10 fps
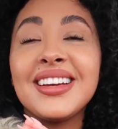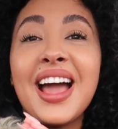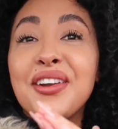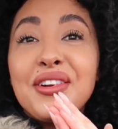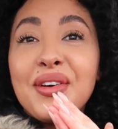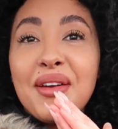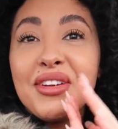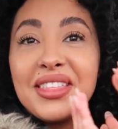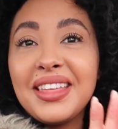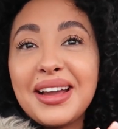I don't know,
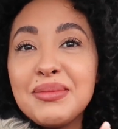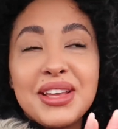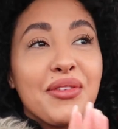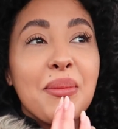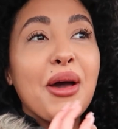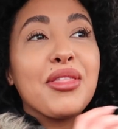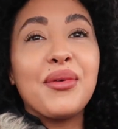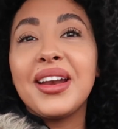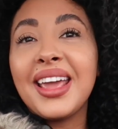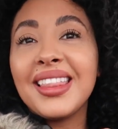everything that comes out of her mouth, I
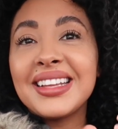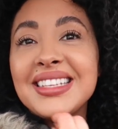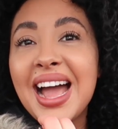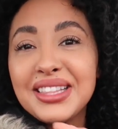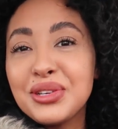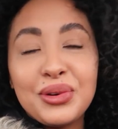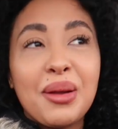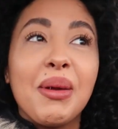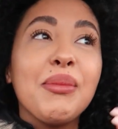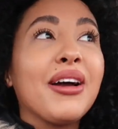want to get like tattooed
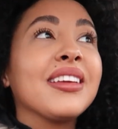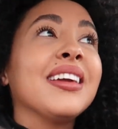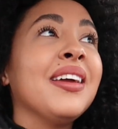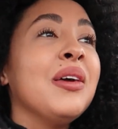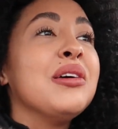on my body,